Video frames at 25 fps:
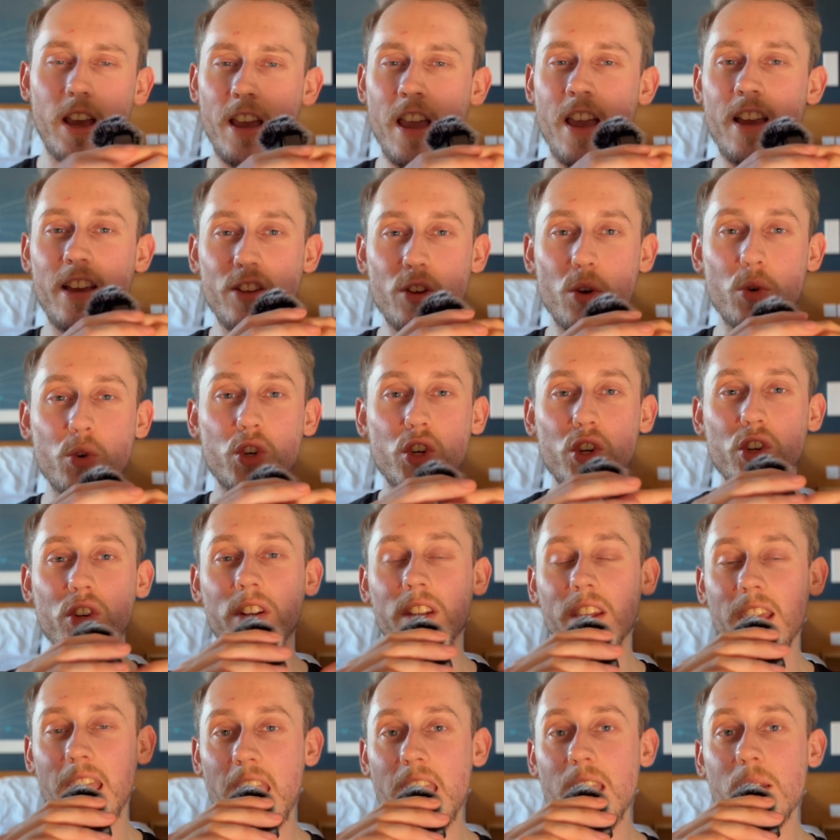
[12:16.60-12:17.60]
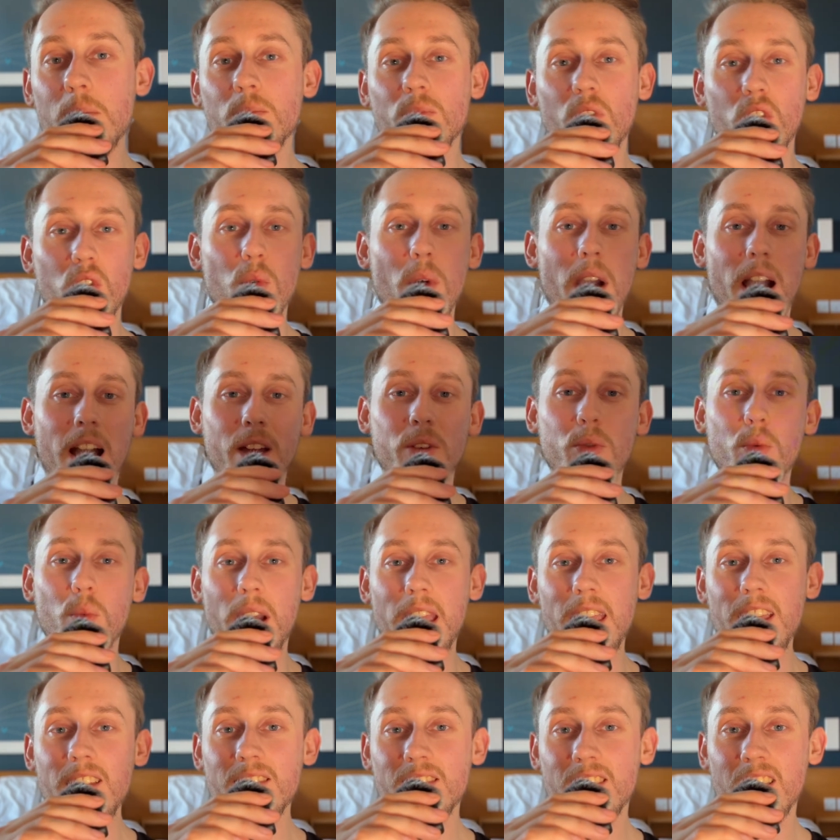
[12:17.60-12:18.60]
you should aim to add
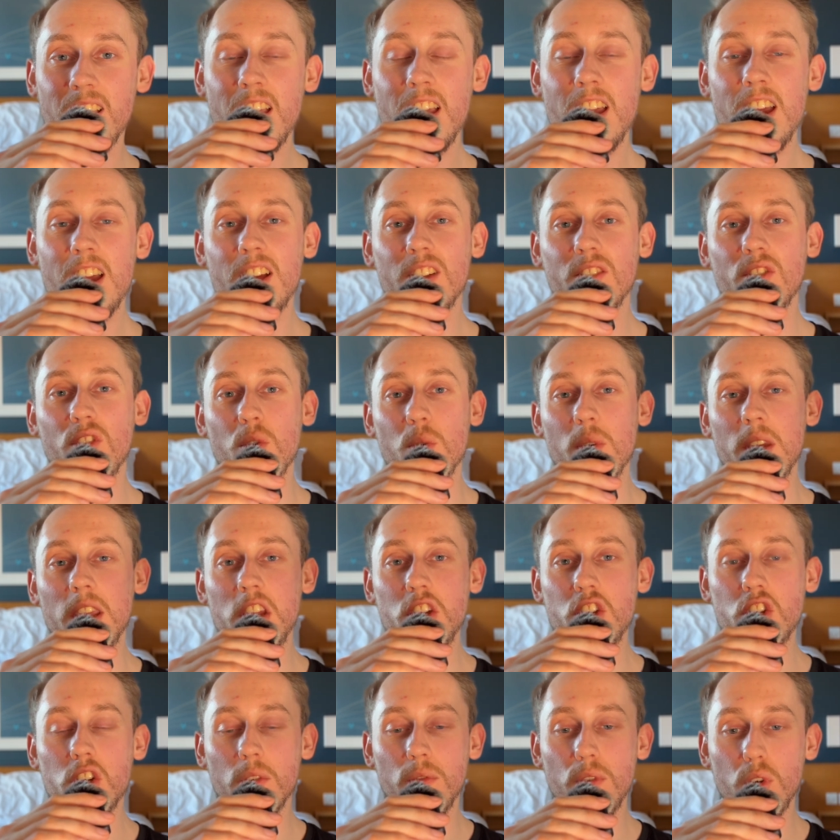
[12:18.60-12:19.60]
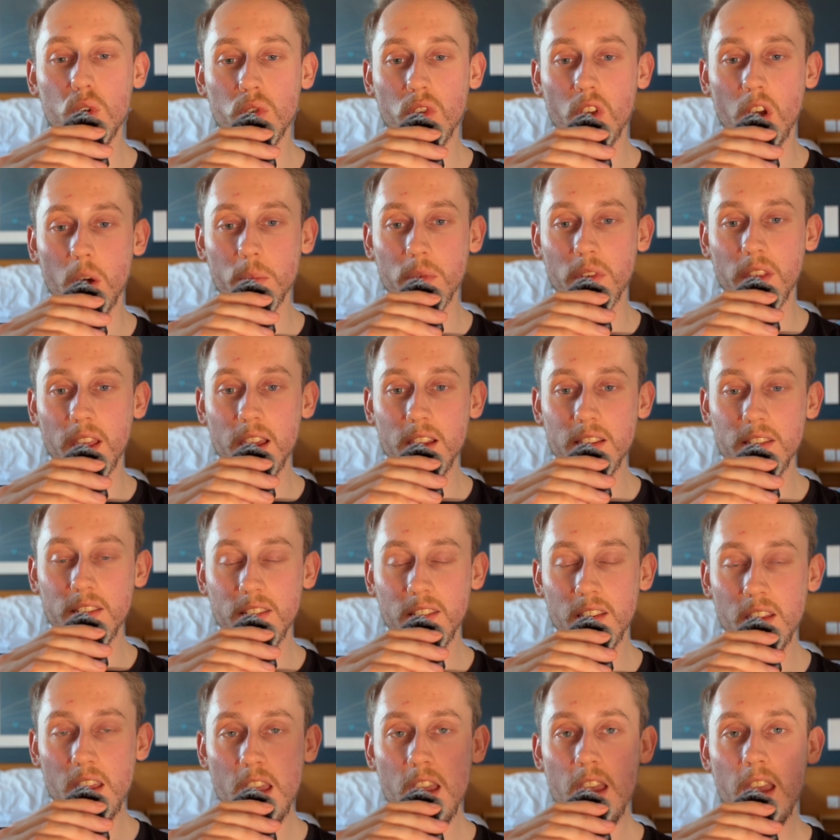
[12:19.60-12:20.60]
weight to each of your top
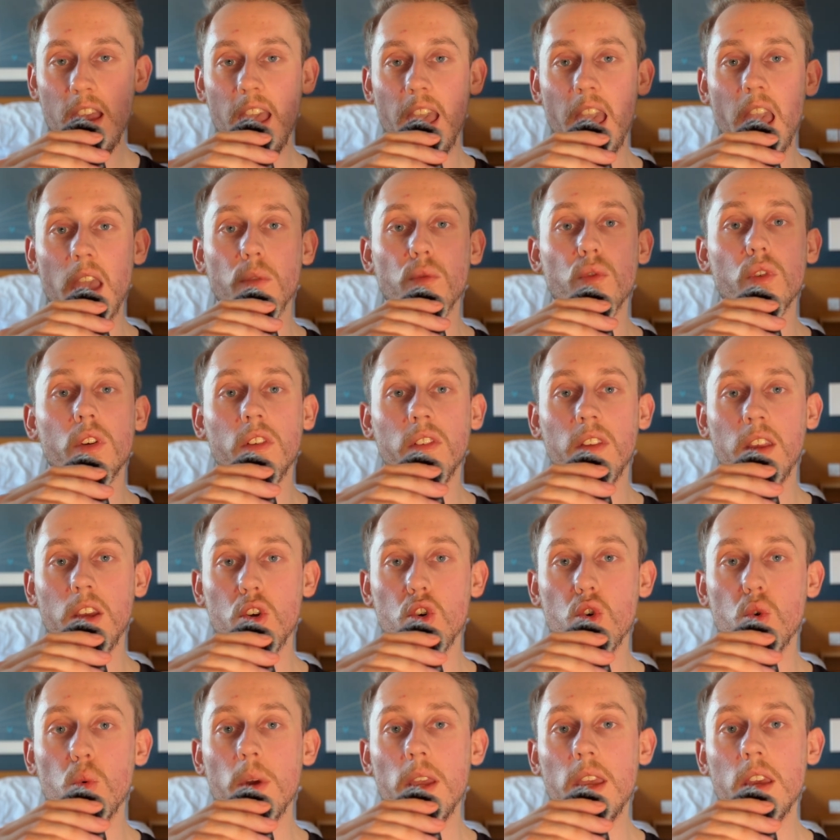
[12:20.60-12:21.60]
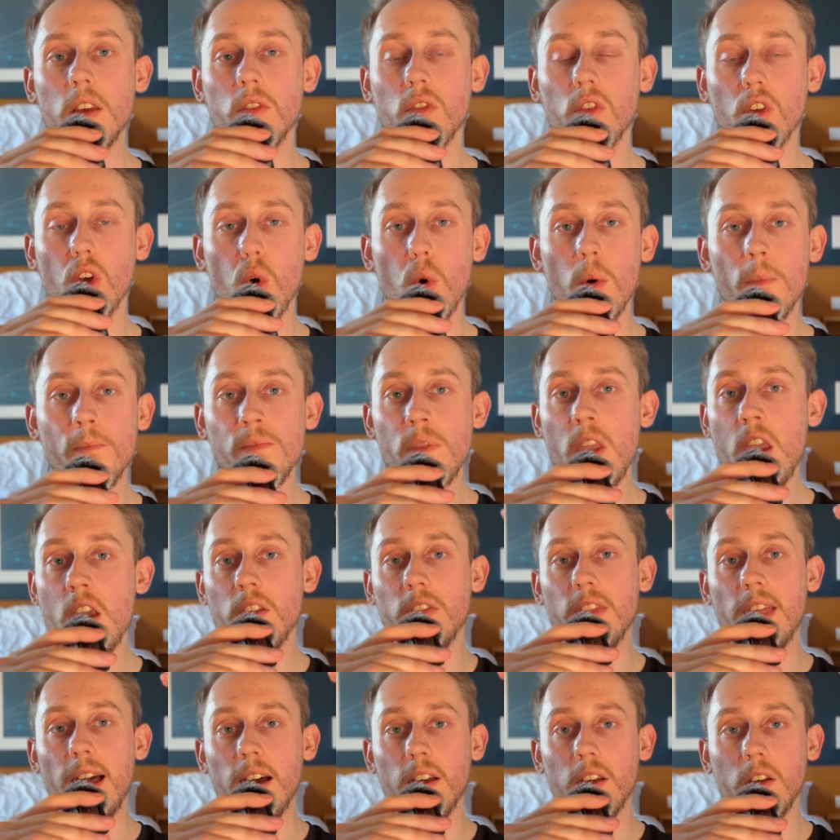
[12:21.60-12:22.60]
sets every single week. So
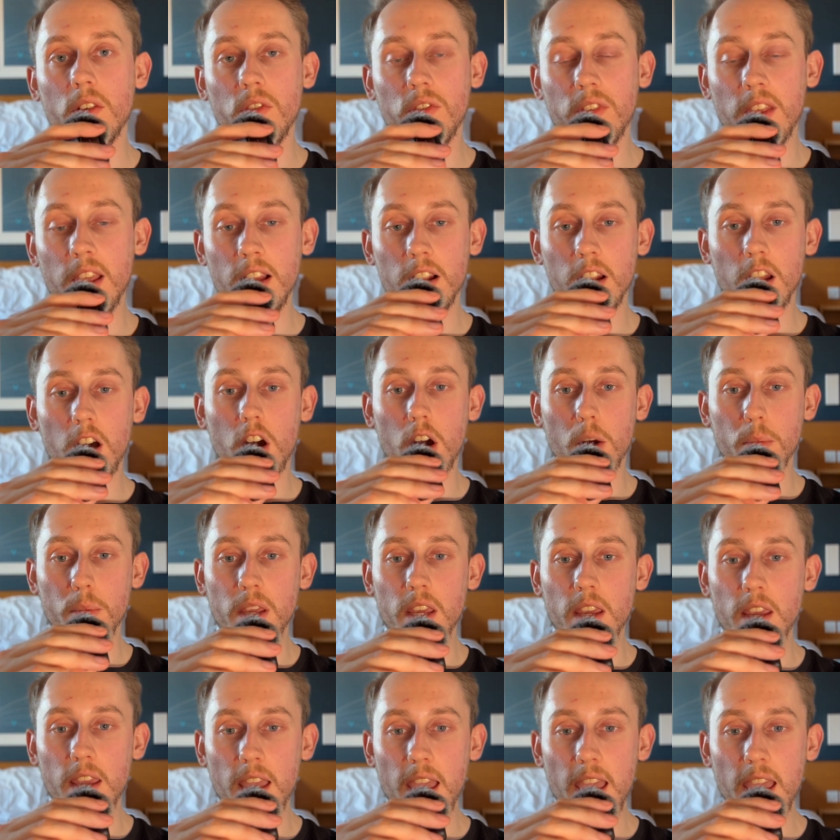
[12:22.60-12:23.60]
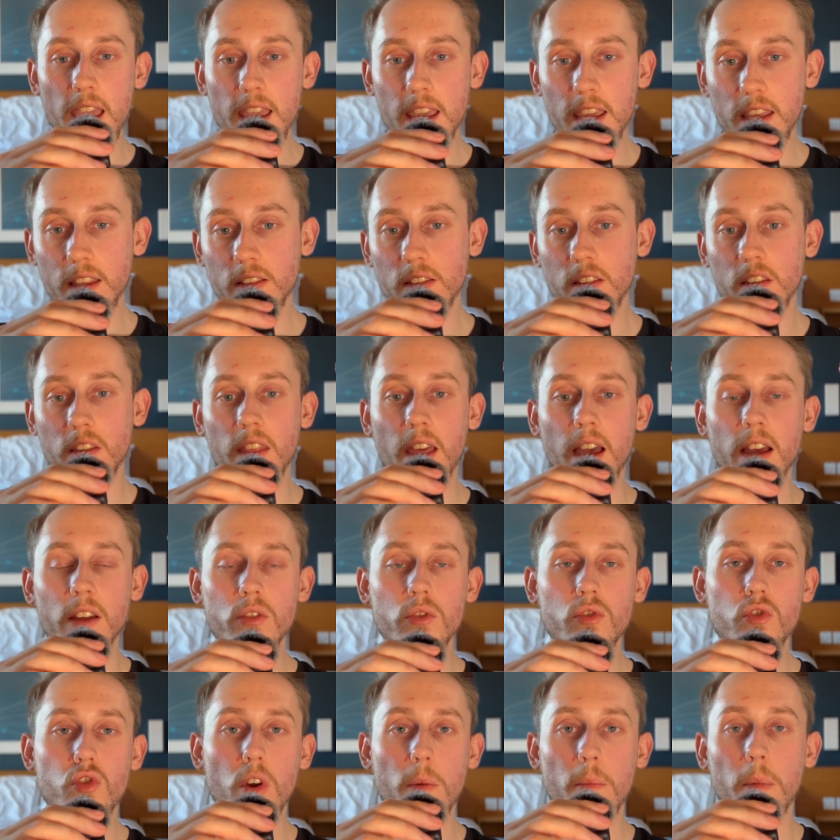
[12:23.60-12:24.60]
that single at RPE 8,
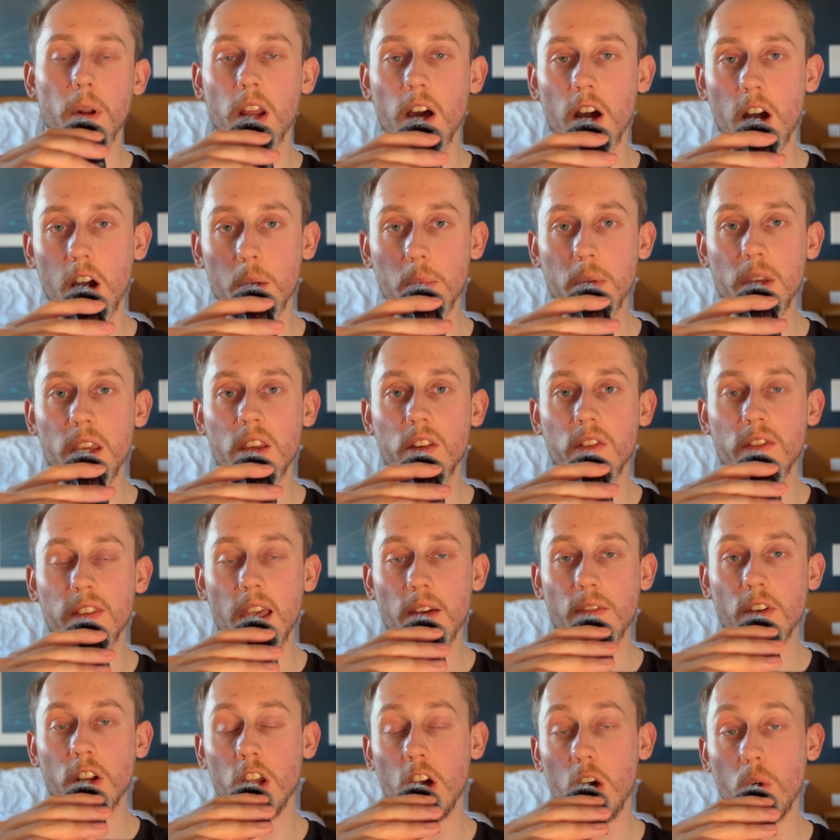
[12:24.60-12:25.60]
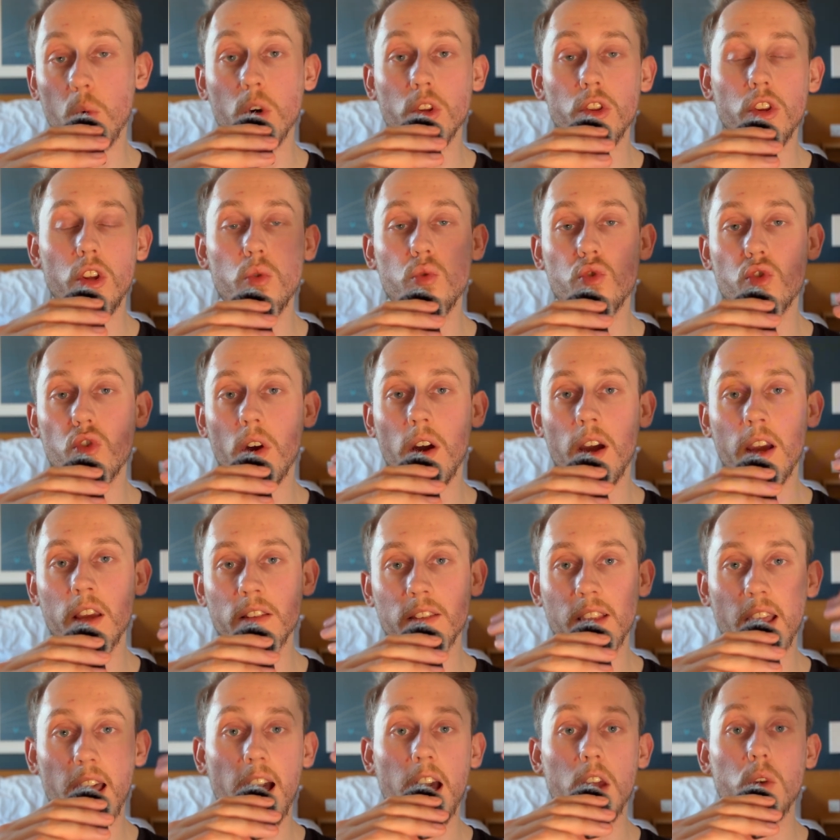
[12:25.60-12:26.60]
that triple at RPE 7, I want you trying
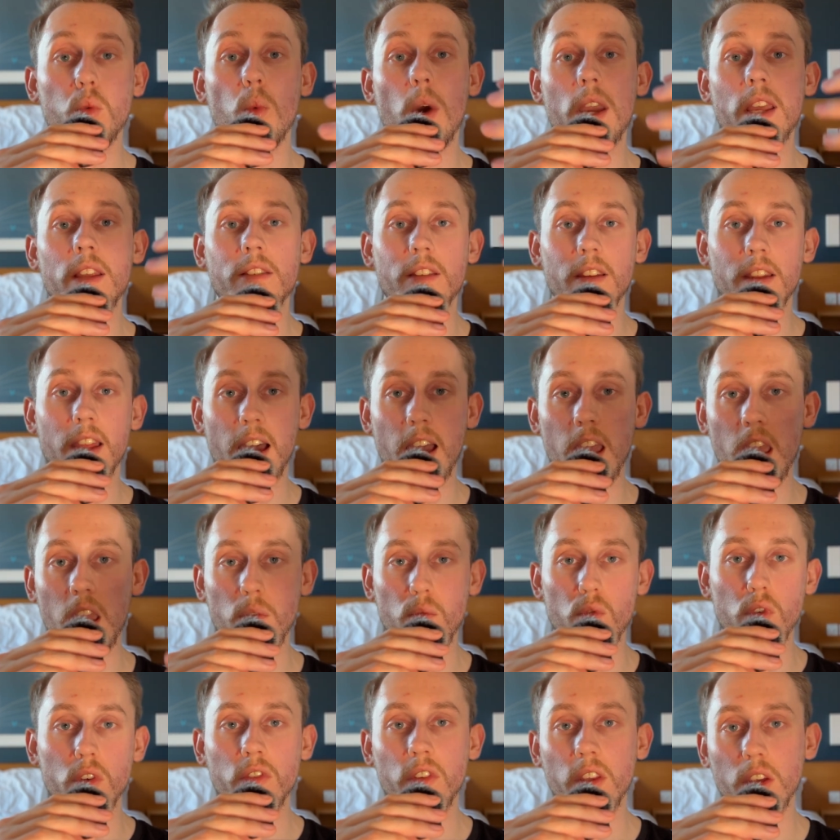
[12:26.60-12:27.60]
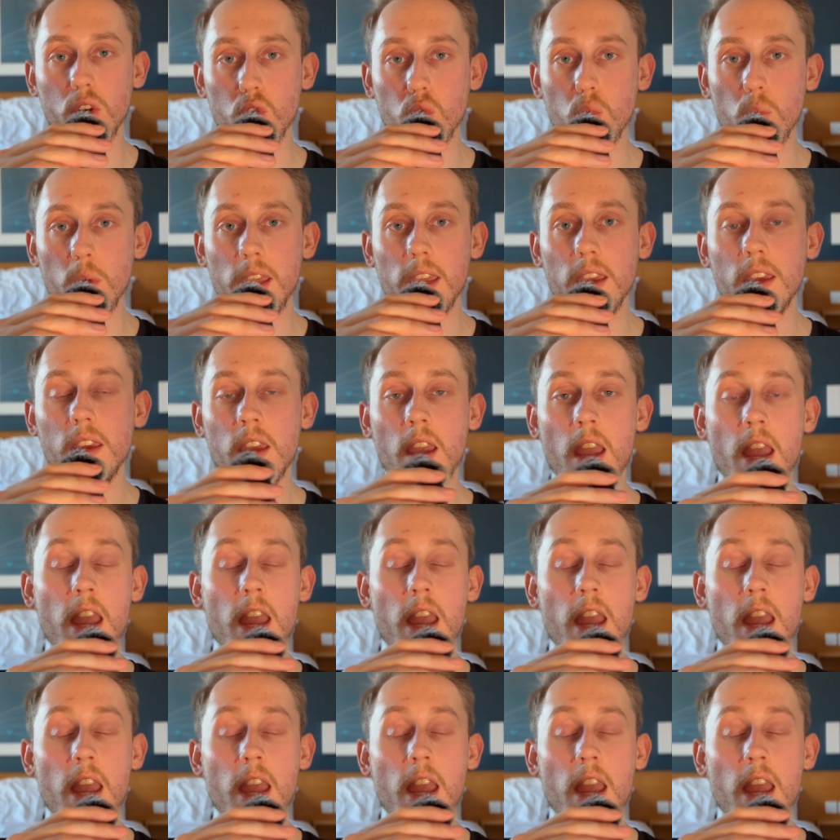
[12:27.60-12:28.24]
to add weight to that every single week